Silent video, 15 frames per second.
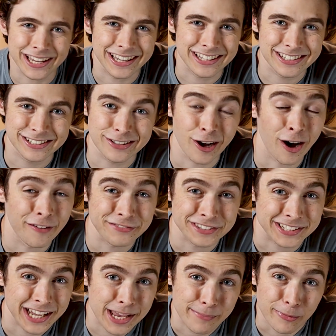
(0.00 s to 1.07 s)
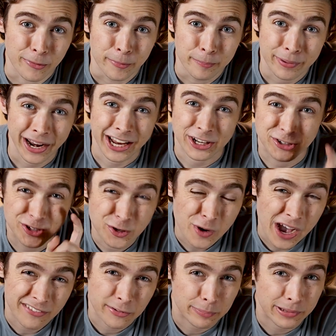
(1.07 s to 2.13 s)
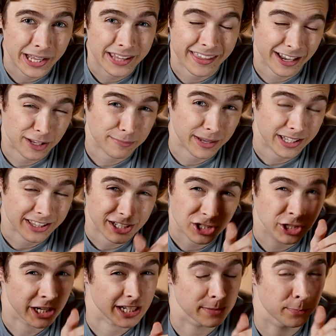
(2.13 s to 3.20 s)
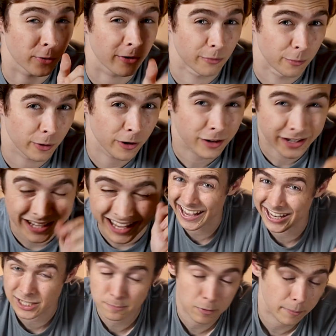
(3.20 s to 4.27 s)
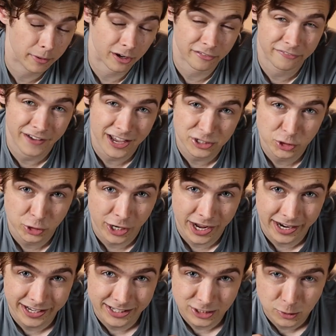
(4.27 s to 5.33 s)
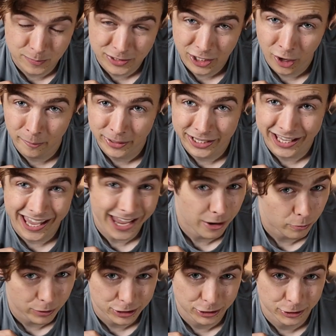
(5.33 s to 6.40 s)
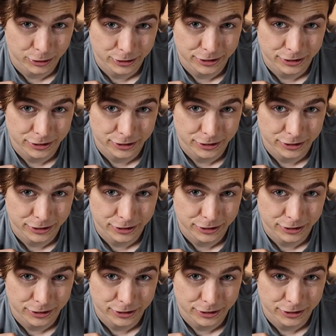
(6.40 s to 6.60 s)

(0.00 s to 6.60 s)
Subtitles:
is off the table, but I do have a plan that can make this chessboard work and put me on a fast track to becoming a wizard.